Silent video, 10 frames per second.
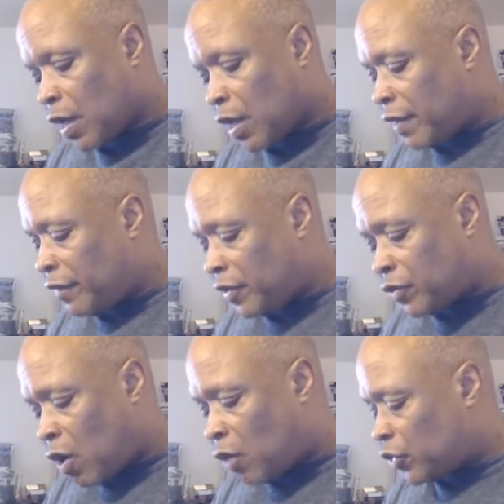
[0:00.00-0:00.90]
And these
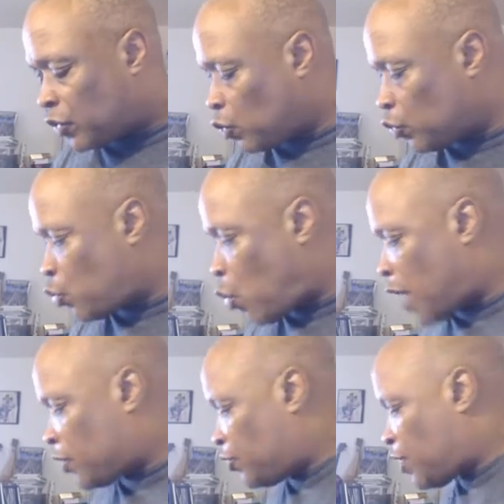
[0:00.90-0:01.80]
are all just little
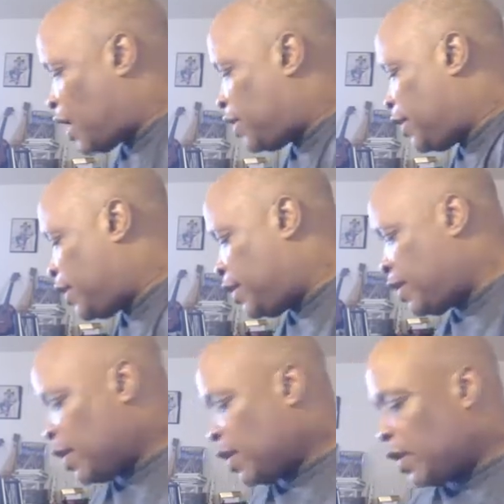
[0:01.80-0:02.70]
swatches I did
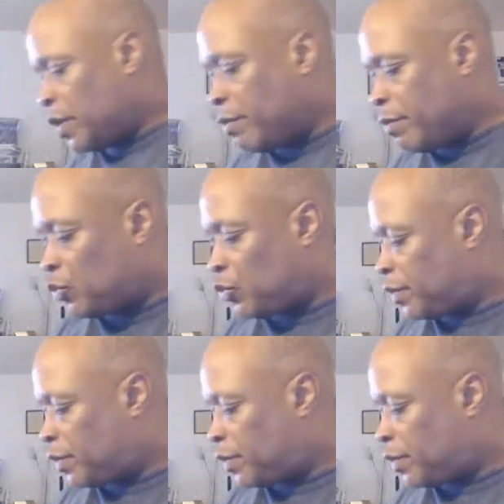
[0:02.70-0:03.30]
to mess with the